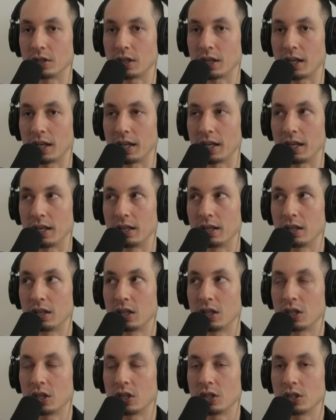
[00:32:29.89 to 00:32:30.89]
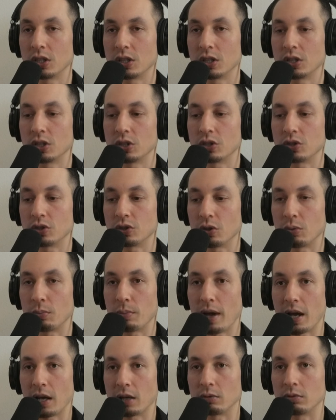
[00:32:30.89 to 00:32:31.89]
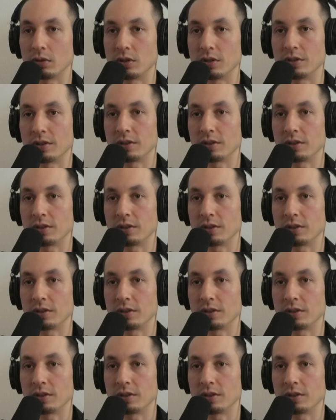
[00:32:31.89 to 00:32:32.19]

get so backwards?